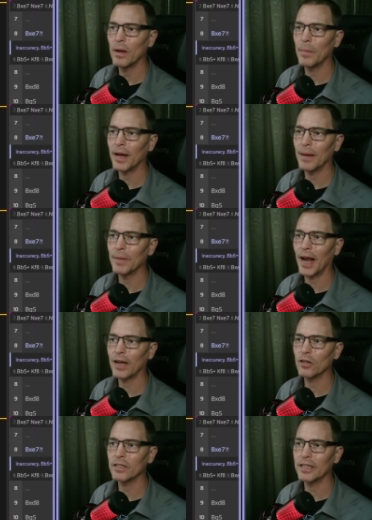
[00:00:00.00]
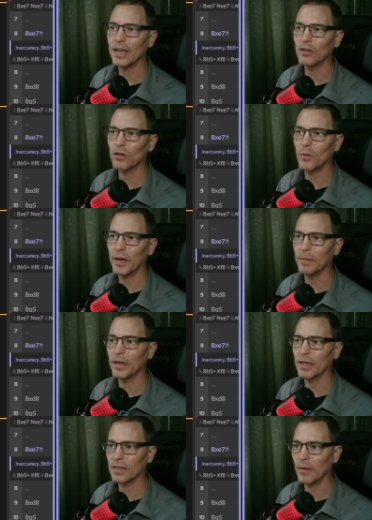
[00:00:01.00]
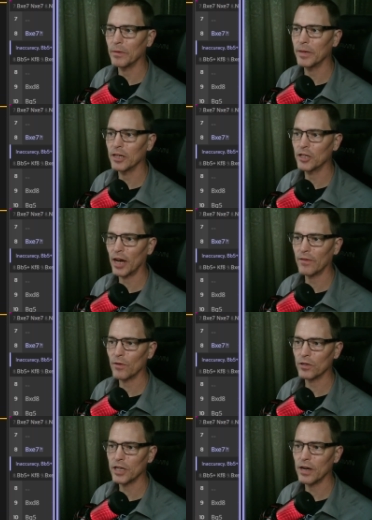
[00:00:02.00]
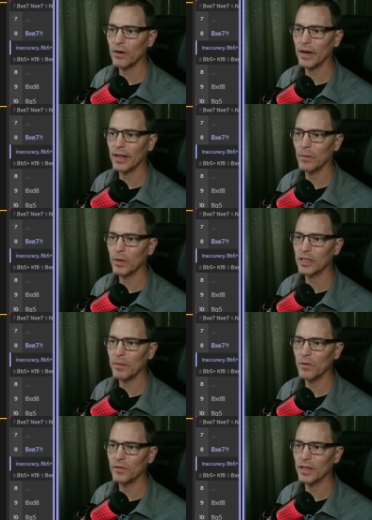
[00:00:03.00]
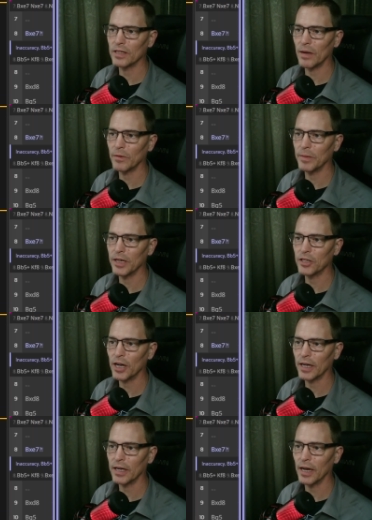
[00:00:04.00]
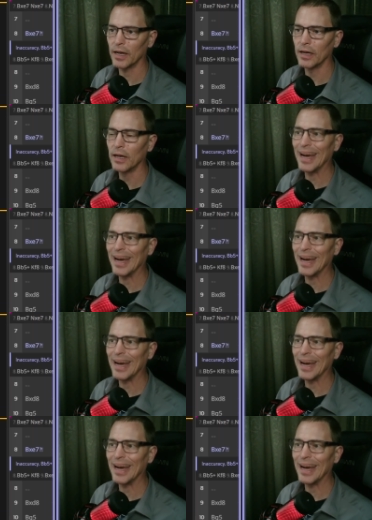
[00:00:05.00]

But but I couldn't take their queen because I would be in check first here, and then once I moved this, I would be in check again.